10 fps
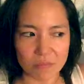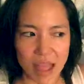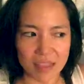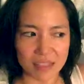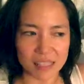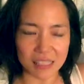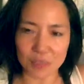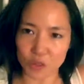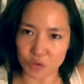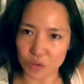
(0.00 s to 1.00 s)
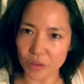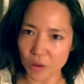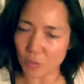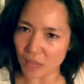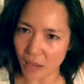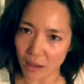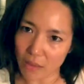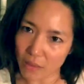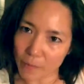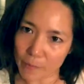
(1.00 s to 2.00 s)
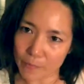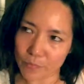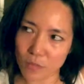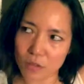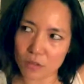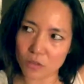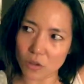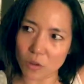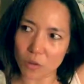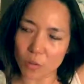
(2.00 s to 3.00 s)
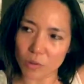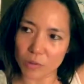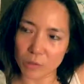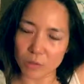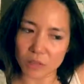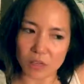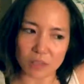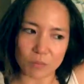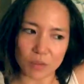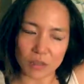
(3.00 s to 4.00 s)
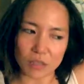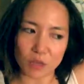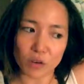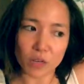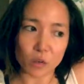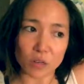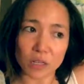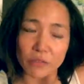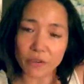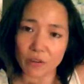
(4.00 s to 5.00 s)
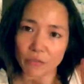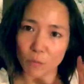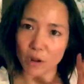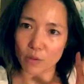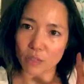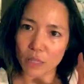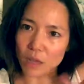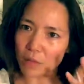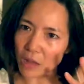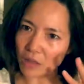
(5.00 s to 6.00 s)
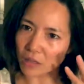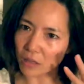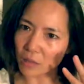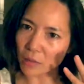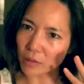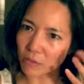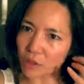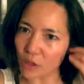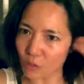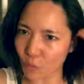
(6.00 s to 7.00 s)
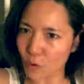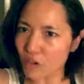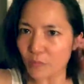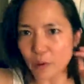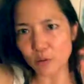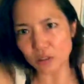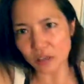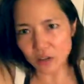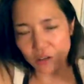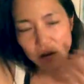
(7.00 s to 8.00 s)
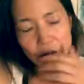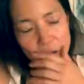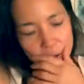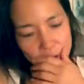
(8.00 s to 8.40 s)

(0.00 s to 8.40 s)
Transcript: I can see the truth in almost anything. So when people say something that's like critical or different from what I was thinking, I'll suddenly be really thrown off my own center.